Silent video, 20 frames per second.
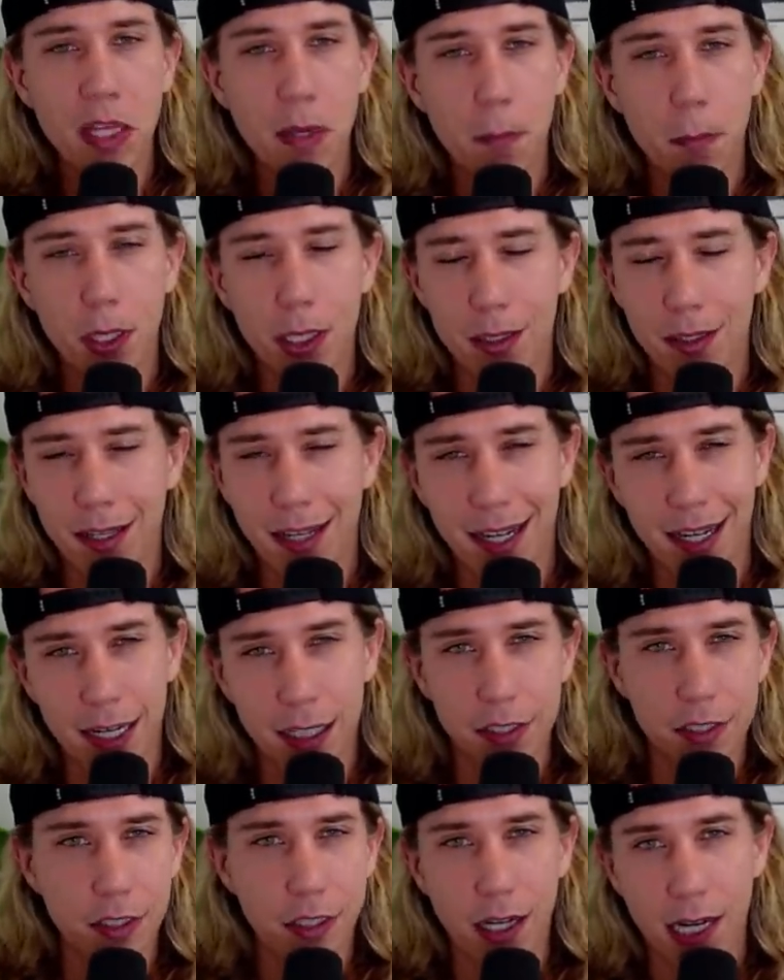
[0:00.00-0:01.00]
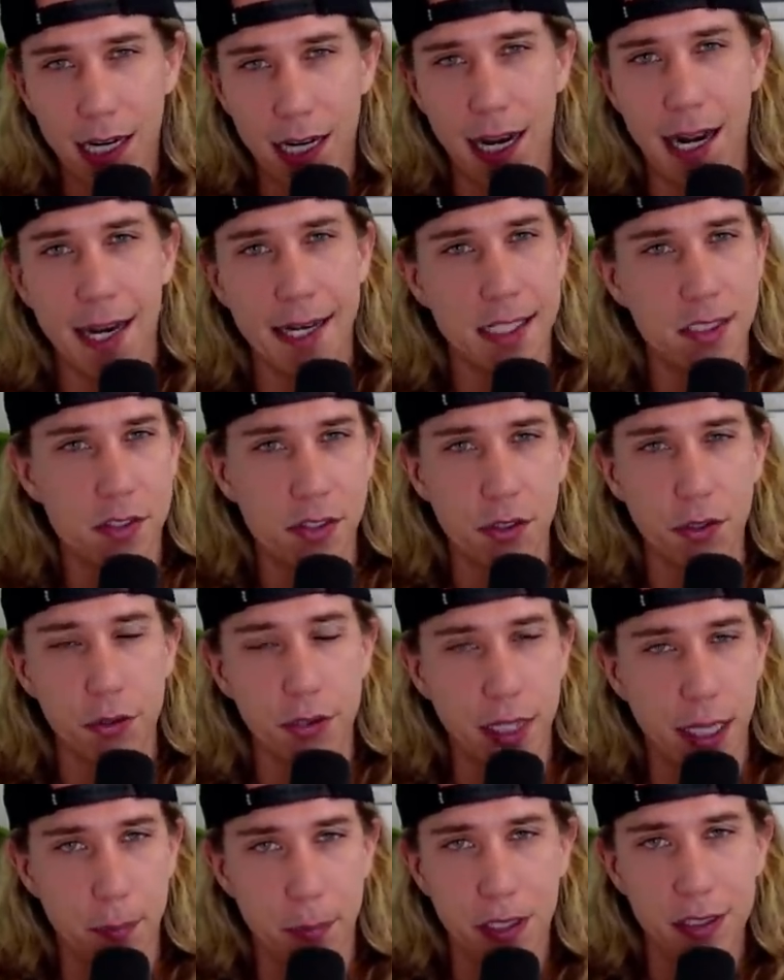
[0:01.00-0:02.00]
but uh, you know, I, I,
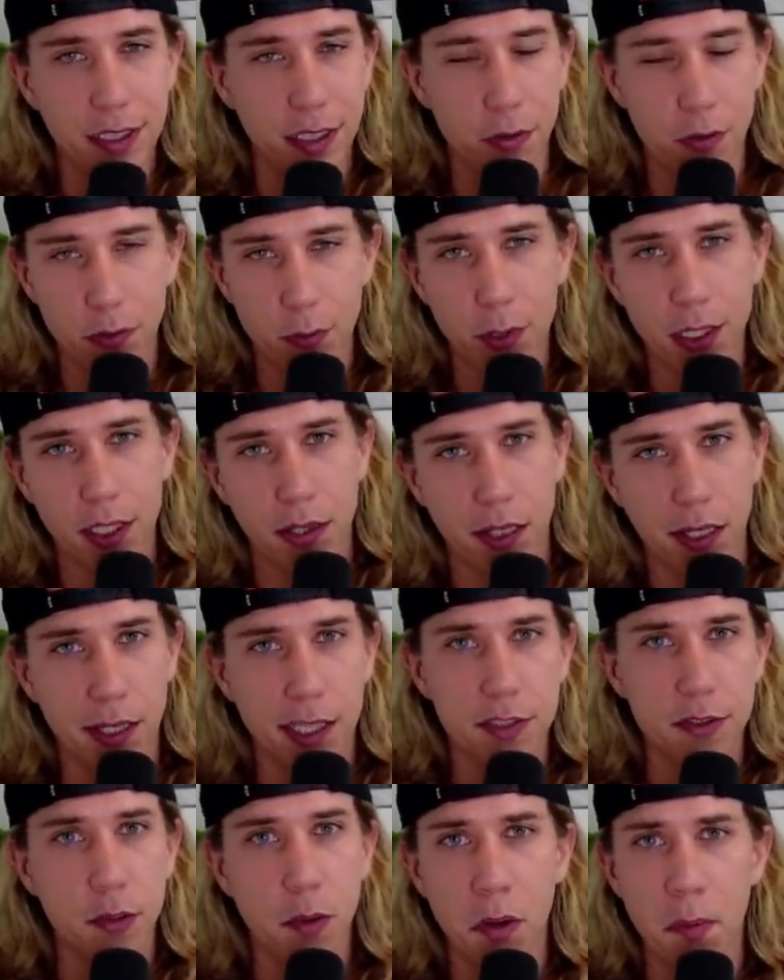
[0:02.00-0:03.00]
exclude that because I don't really think that's